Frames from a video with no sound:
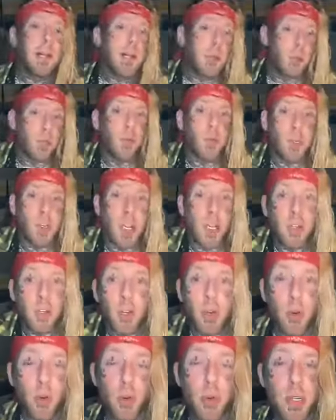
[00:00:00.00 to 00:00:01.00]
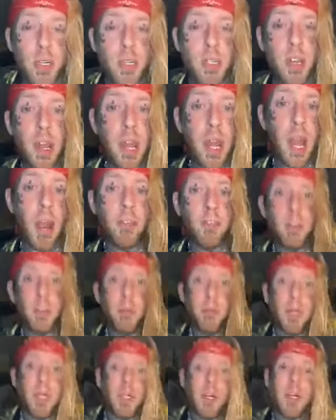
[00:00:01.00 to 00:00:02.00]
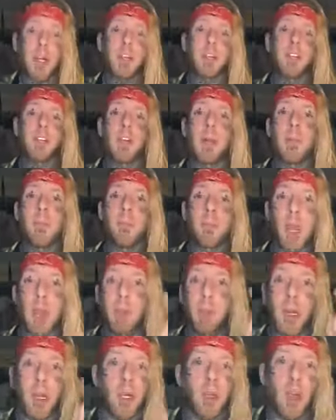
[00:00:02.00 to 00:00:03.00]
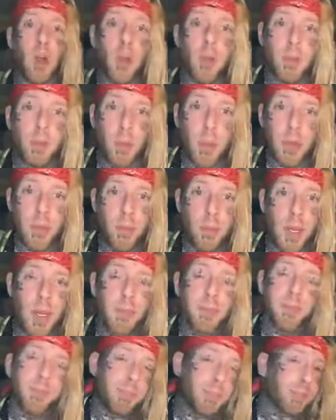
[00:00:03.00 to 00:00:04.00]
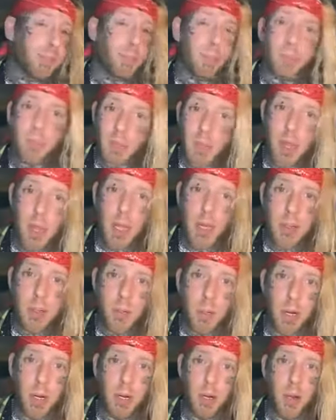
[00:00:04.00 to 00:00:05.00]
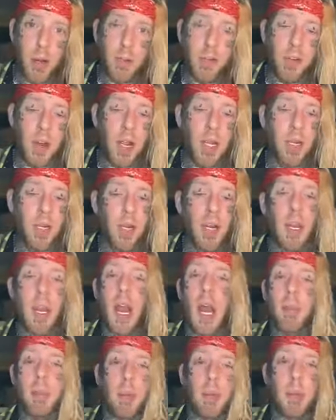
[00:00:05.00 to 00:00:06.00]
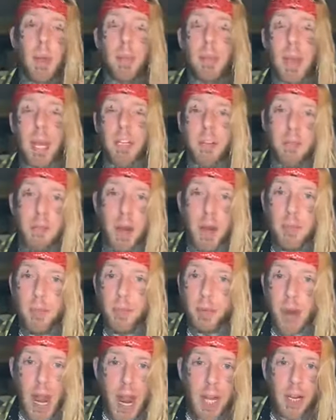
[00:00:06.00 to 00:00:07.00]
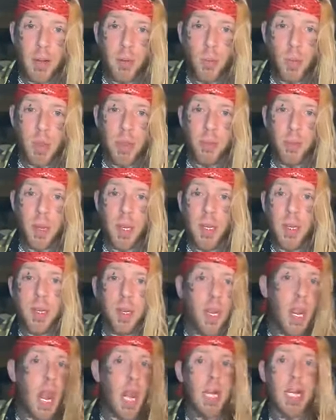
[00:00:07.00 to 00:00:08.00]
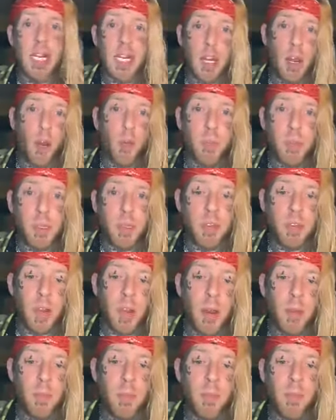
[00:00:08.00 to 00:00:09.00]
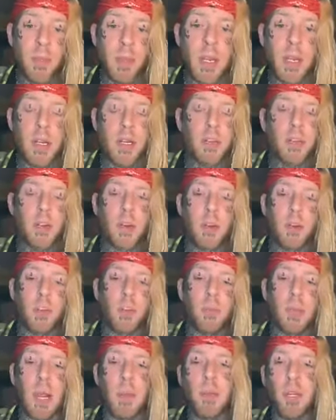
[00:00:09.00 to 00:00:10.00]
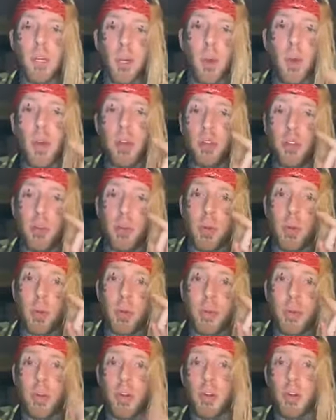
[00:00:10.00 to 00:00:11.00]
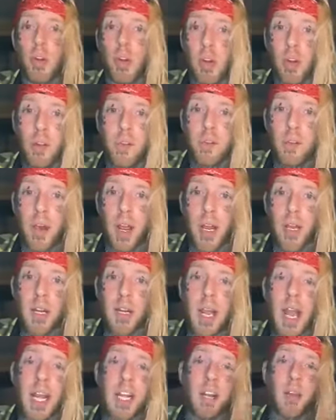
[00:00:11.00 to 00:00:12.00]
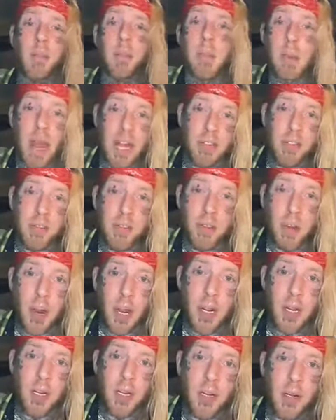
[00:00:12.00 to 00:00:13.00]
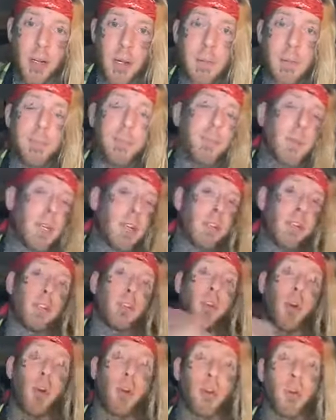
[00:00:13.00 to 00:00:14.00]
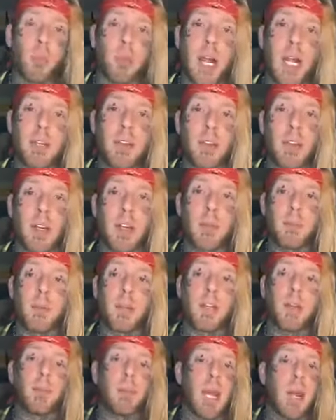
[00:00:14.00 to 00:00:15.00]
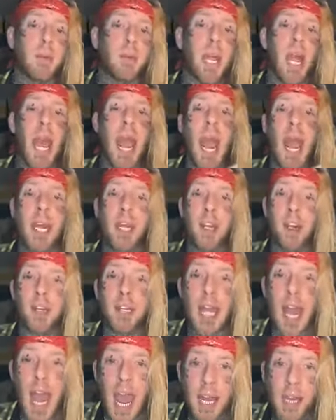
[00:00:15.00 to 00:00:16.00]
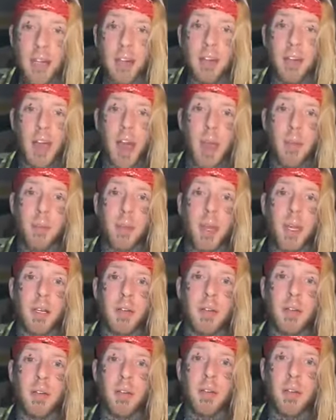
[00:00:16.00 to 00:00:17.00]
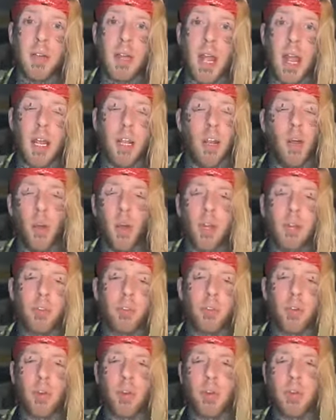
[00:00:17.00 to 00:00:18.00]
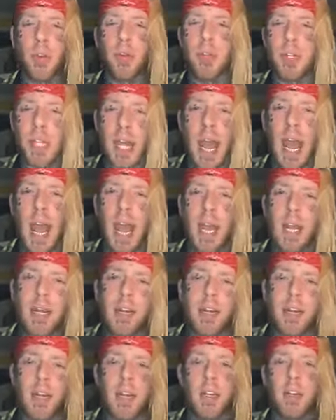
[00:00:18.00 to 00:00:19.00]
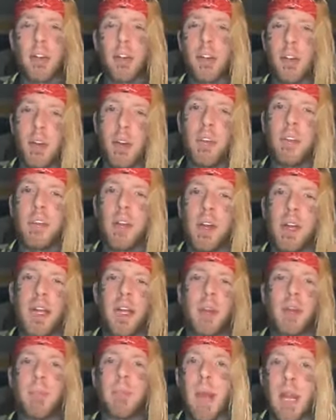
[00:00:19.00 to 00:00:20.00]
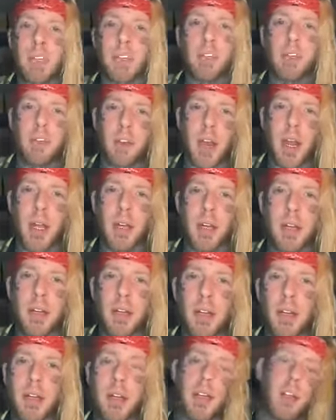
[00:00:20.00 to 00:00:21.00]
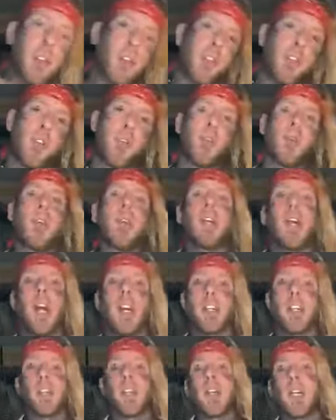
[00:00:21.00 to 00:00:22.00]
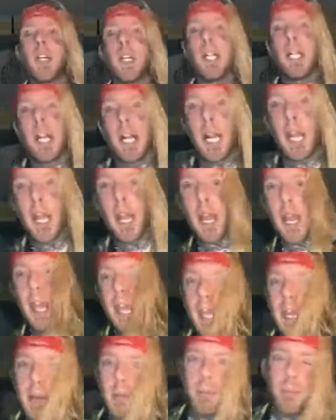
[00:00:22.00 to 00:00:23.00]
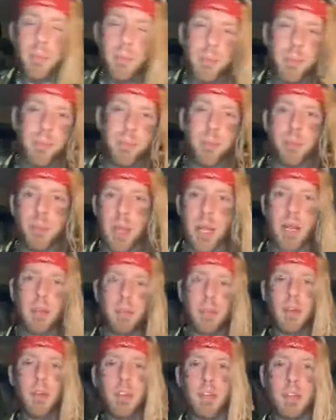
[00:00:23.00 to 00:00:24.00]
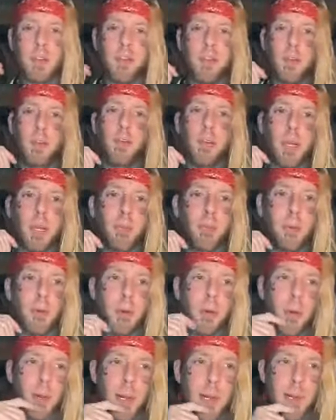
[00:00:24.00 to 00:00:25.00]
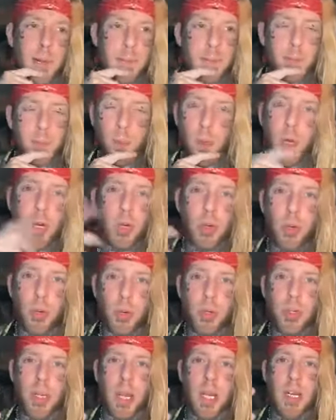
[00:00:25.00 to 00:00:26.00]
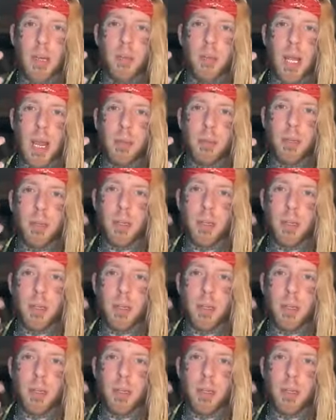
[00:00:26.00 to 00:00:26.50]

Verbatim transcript: which was like the coolest thing ever because I bring Nova with me. It's my girlfriend. I bring my best friend Brandon with me, and he opens up. So to be able to go on tour with your girlfriend and your best friend is a total blessing. But to be able to add your dad into that mix and go on tour with your dad, your girlfriend, and your best friend to go tour the country and play music for people. What a cool thing to be able to